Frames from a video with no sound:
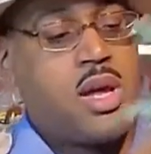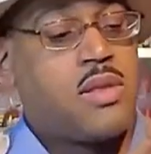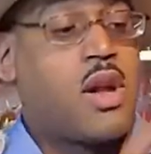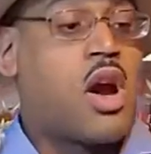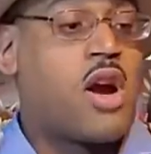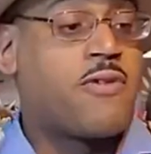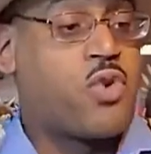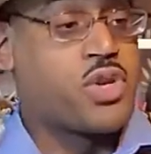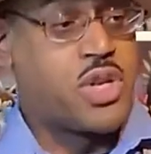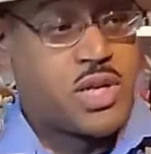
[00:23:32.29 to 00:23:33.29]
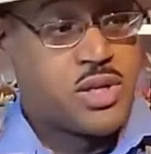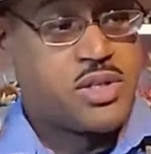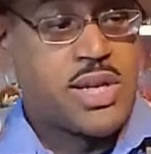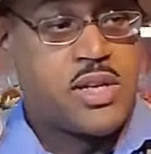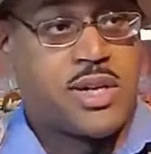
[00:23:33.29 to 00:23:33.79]
There are four toes
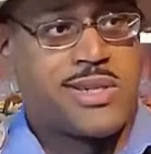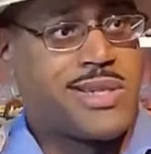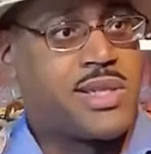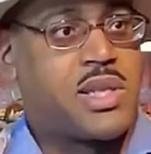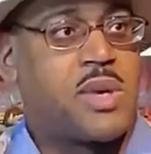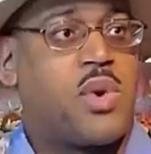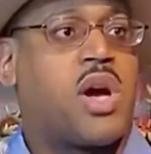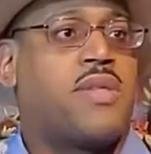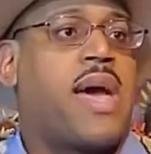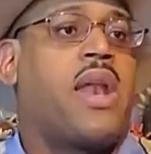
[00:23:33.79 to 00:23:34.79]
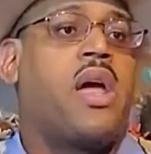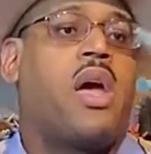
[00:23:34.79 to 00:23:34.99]
that are consistently wrong on that.